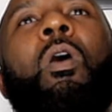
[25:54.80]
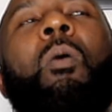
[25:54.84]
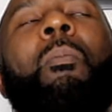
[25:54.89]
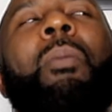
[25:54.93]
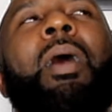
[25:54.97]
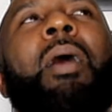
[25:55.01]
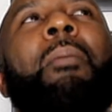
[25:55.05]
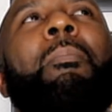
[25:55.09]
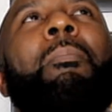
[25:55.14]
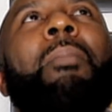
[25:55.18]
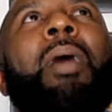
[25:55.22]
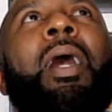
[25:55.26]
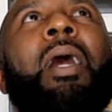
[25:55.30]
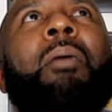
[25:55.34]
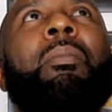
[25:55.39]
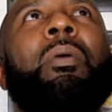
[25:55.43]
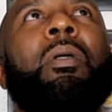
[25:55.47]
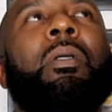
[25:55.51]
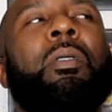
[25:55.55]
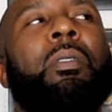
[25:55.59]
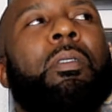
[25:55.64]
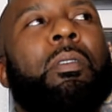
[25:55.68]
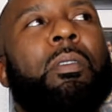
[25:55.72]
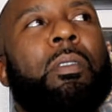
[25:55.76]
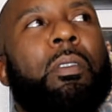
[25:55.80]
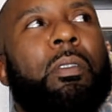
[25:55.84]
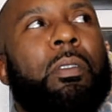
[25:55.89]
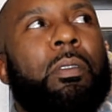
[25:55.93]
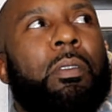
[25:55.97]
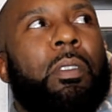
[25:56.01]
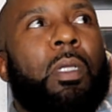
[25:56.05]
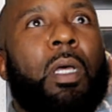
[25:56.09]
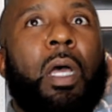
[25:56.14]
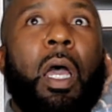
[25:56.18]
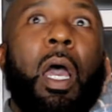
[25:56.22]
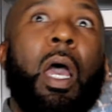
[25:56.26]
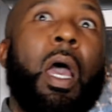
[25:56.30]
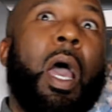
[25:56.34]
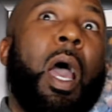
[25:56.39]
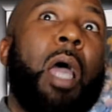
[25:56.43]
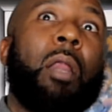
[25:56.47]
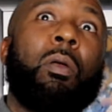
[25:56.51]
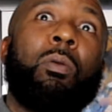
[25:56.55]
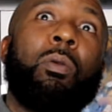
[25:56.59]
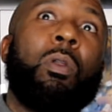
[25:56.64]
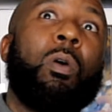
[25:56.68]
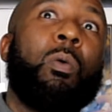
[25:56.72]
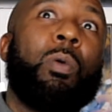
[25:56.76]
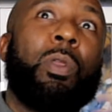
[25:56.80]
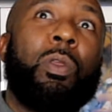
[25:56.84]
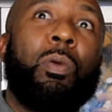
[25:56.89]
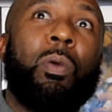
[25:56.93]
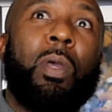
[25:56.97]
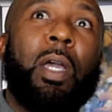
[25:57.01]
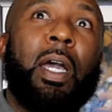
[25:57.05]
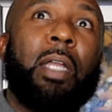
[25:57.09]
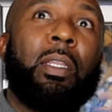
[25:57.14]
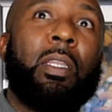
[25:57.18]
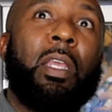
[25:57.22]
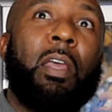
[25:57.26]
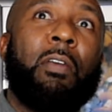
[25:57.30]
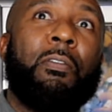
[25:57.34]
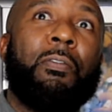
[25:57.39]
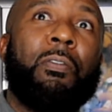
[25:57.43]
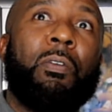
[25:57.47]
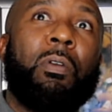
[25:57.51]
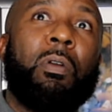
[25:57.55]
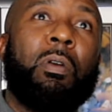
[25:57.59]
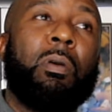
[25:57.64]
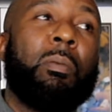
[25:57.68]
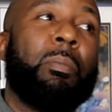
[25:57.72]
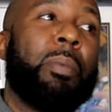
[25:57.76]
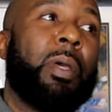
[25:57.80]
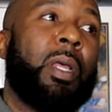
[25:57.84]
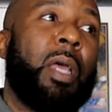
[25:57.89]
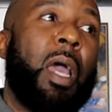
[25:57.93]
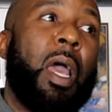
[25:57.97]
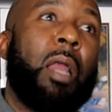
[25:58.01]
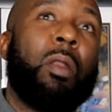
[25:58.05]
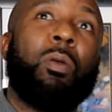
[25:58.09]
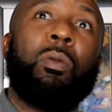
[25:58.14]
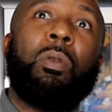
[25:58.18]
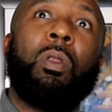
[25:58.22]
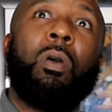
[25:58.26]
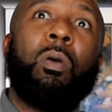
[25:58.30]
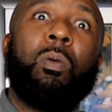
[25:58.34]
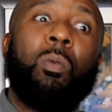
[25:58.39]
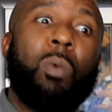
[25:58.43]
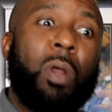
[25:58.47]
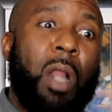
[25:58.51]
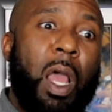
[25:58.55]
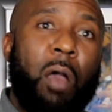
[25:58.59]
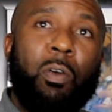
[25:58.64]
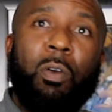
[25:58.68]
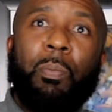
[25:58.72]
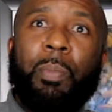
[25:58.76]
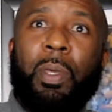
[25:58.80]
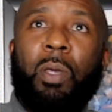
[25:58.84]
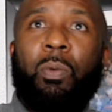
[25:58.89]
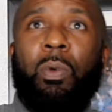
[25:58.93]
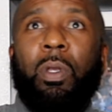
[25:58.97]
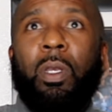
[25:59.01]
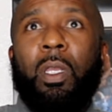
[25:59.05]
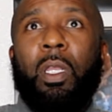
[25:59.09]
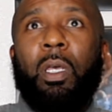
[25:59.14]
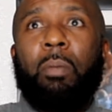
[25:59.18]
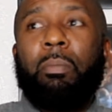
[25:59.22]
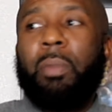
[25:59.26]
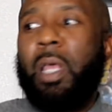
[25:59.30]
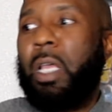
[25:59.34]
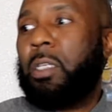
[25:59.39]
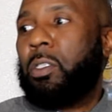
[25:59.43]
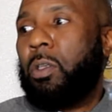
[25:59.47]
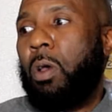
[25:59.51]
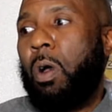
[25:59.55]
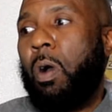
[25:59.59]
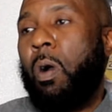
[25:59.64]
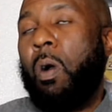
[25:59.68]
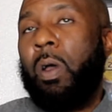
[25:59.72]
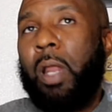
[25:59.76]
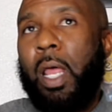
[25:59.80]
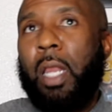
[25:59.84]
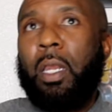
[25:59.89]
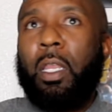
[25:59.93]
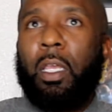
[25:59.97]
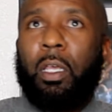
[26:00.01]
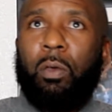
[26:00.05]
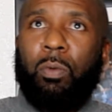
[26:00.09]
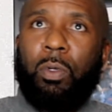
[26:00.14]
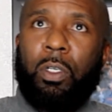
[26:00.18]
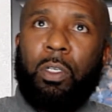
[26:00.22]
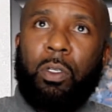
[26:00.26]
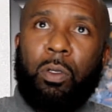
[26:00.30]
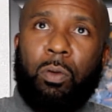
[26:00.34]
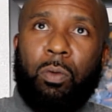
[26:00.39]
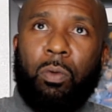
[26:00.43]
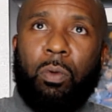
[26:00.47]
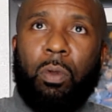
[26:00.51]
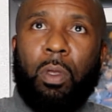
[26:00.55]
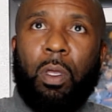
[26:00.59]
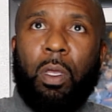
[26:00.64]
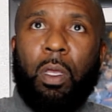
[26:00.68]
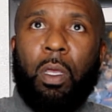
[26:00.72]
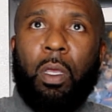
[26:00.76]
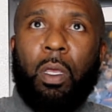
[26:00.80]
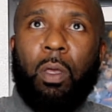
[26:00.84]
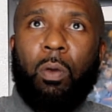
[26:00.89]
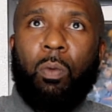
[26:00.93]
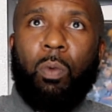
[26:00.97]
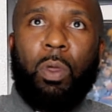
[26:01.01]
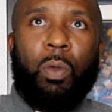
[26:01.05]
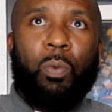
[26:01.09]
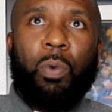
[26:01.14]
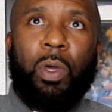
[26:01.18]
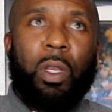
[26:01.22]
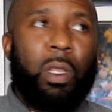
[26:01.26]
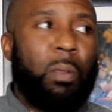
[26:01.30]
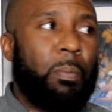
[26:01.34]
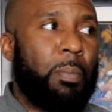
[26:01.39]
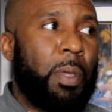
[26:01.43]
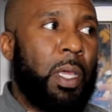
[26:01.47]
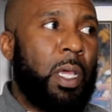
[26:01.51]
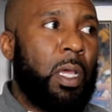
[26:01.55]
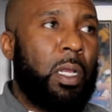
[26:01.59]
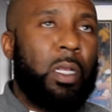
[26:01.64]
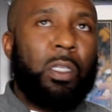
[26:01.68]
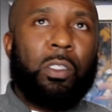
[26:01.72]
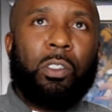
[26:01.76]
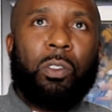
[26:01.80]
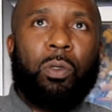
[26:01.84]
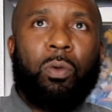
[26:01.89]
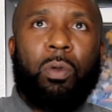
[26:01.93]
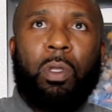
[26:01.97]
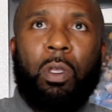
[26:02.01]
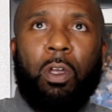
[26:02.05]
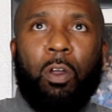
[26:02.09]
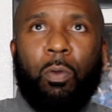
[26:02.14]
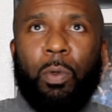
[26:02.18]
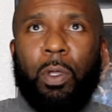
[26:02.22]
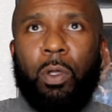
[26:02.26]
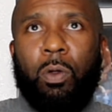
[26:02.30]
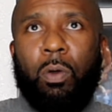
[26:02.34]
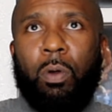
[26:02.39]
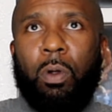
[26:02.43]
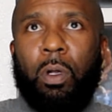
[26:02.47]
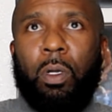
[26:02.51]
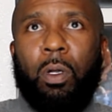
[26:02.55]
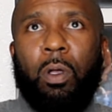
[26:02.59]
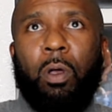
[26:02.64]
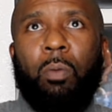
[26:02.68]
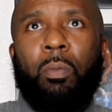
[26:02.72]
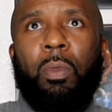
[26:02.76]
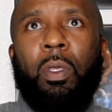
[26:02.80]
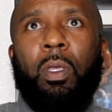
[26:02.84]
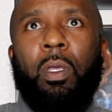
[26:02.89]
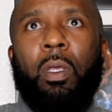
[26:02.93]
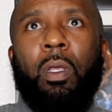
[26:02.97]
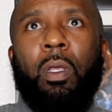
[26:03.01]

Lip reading: On my mama. I don't know where you got that from, but I don't know. When I would be with Nip, that's all that nigga would do. We wouldn't be in the studio recording, homie.